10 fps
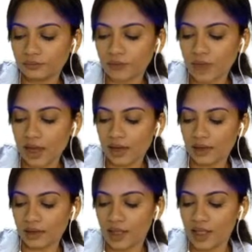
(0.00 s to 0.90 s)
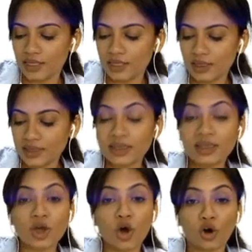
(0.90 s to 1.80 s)
and this is
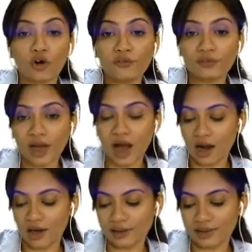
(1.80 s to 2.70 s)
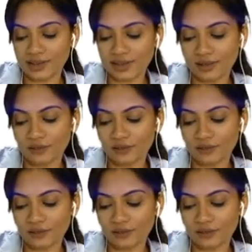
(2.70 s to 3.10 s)
of the heart itself.